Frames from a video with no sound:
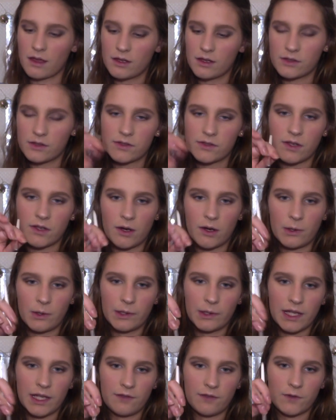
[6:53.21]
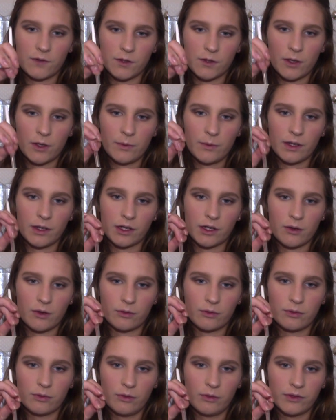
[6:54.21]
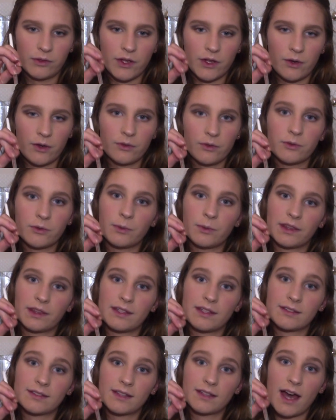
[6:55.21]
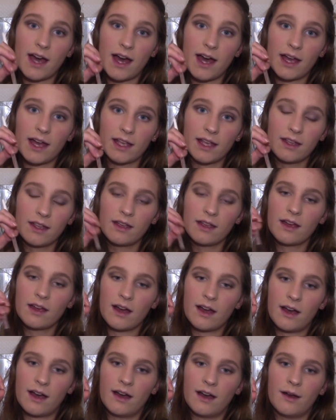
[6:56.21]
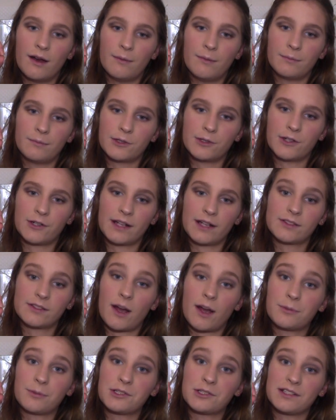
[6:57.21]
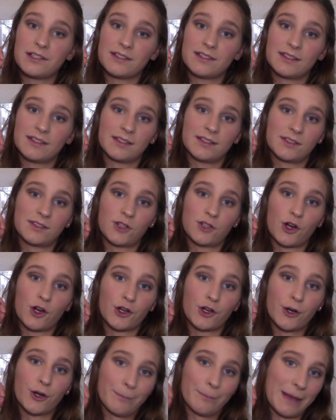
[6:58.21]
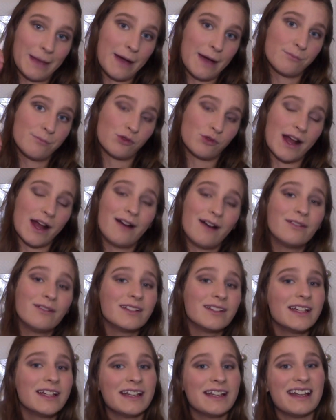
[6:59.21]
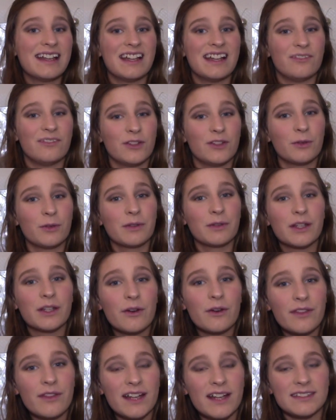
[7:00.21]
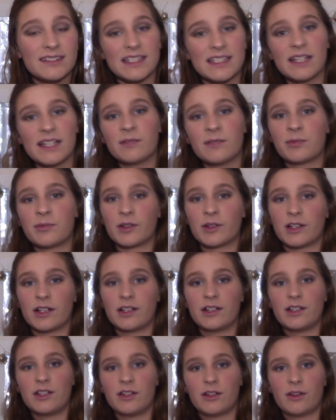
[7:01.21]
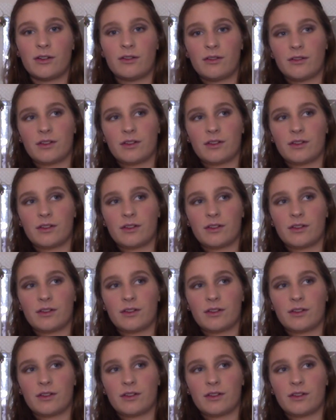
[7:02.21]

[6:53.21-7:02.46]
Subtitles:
So if you don't want to go cool toned with this guy, your next option is this darker matte brown. And if you don't want to go that deep, or, you know,